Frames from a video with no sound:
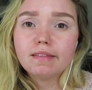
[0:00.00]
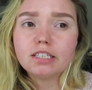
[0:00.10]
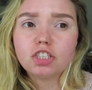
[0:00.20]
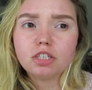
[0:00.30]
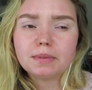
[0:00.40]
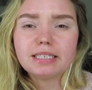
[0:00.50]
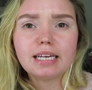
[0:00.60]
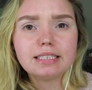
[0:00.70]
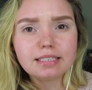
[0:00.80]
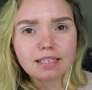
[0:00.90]
this should be
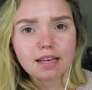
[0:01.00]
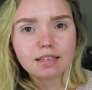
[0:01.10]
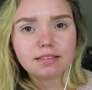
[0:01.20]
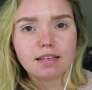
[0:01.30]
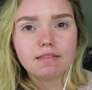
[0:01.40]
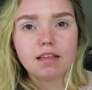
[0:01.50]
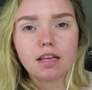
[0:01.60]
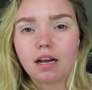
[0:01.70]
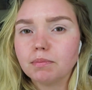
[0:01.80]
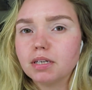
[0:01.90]
day 6, and
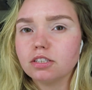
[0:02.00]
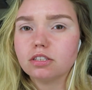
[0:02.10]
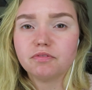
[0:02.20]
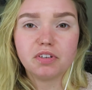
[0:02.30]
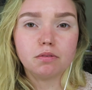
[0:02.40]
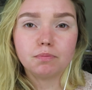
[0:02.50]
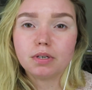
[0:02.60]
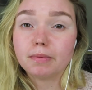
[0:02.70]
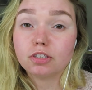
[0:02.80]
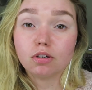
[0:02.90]
then I'm gonna just film
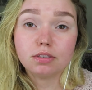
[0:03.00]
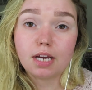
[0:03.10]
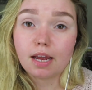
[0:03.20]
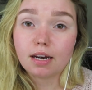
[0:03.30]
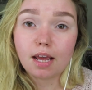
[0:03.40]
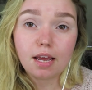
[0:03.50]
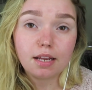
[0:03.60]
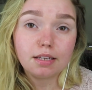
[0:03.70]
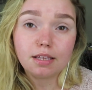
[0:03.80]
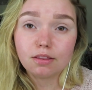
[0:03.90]
pretty much all night
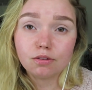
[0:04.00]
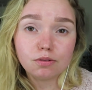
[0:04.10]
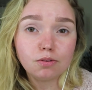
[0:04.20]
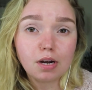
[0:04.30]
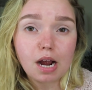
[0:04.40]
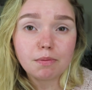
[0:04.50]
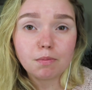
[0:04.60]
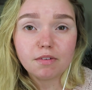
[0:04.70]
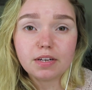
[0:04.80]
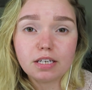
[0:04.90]
and get through a couple
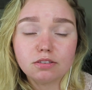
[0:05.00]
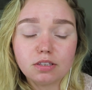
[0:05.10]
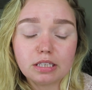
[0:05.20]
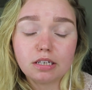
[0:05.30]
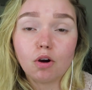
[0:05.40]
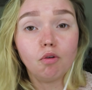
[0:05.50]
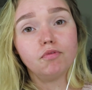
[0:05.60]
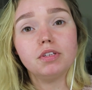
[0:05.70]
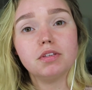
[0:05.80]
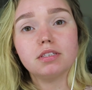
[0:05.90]
more videos so that
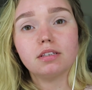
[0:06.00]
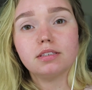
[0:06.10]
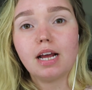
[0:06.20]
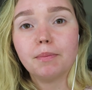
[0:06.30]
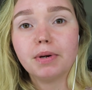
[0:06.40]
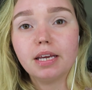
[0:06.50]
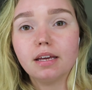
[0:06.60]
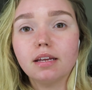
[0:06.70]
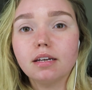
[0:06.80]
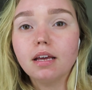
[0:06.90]
hopefully this doesn't happen
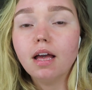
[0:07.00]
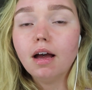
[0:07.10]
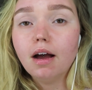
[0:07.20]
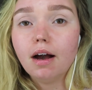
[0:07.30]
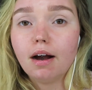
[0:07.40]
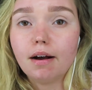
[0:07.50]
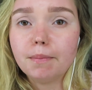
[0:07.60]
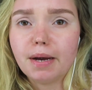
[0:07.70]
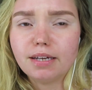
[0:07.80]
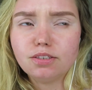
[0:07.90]
again.
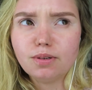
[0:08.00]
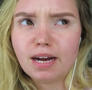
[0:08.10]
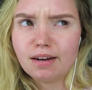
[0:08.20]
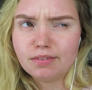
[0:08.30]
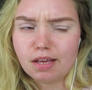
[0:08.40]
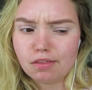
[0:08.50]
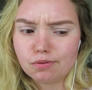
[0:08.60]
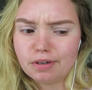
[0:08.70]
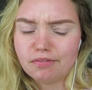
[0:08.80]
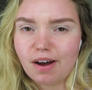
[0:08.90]
I do have like
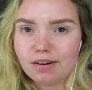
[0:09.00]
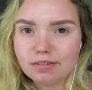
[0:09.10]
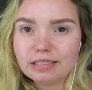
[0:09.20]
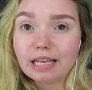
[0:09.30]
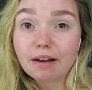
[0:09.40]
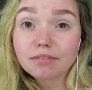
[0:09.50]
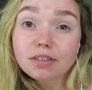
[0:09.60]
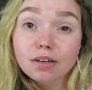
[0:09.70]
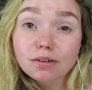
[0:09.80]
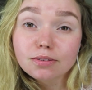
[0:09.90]
3 finals left
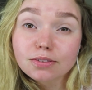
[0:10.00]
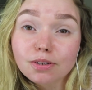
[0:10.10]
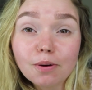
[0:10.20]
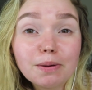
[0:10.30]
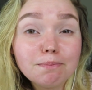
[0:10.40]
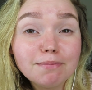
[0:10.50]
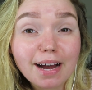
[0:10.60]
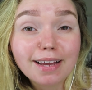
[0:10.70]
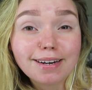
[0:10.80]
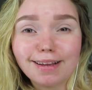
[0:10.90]
though, so it
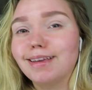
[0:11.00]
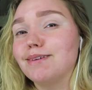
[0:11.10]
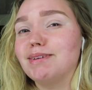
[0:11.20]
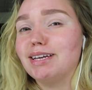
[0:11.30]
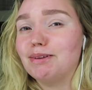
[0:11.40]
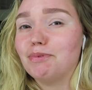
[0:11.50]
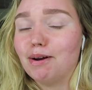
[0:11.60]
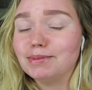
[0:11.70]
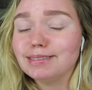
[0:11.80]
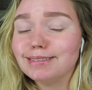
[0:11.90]
might. I can't make any
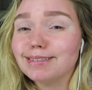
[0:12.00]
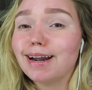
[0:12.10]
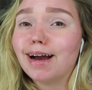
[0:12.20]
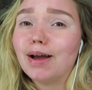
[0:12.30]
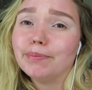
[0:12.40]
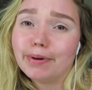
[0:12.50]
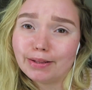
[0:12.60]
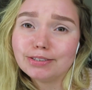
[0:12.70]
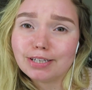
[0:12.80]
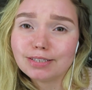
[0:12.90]
promises, and I
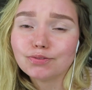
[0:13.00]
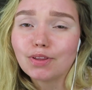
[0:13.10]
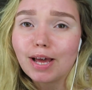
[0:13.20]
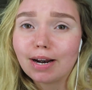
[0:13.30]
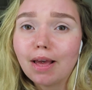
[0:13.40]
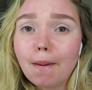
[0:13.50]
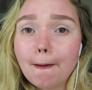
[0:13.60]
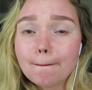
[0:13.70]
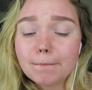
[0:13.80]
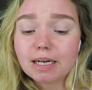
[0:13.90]
apologize for that.
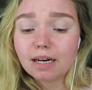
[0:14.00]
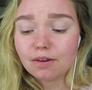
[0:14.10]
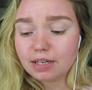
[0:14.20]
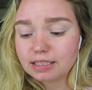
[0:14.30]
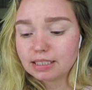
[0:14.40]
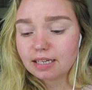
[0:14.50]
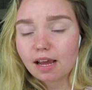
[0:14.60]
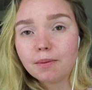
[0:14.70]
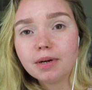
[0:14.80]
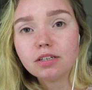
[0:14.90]
But anyways,
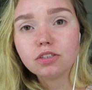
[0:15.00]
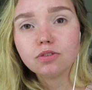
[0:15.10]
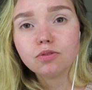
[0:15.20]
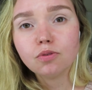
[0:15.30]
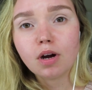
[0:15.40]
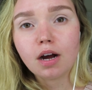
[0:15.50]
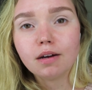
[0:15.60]
today I'm going to do,